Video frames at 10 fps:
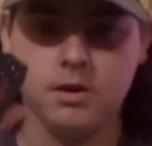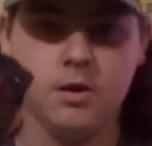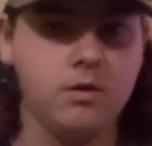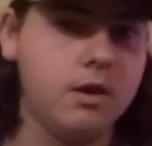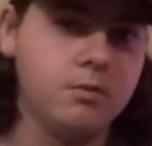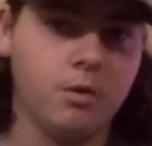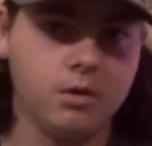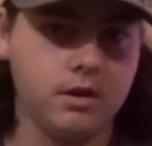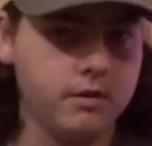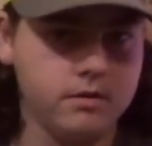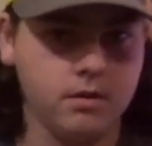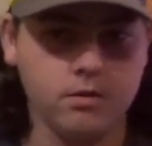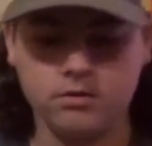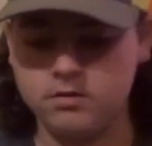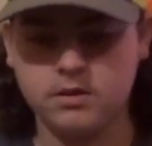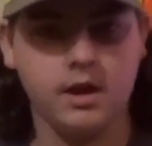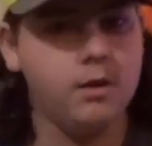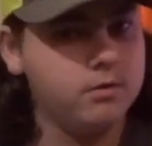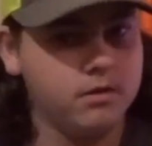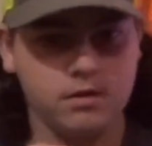I don't like walking out in the dark. There's
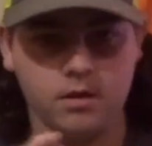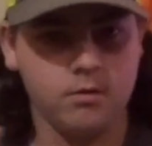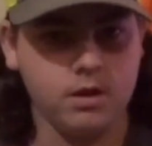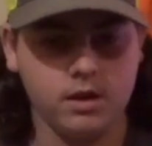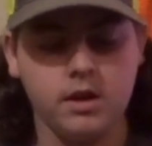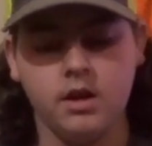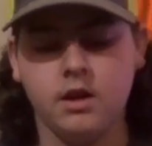coyotes out there. I don't like that.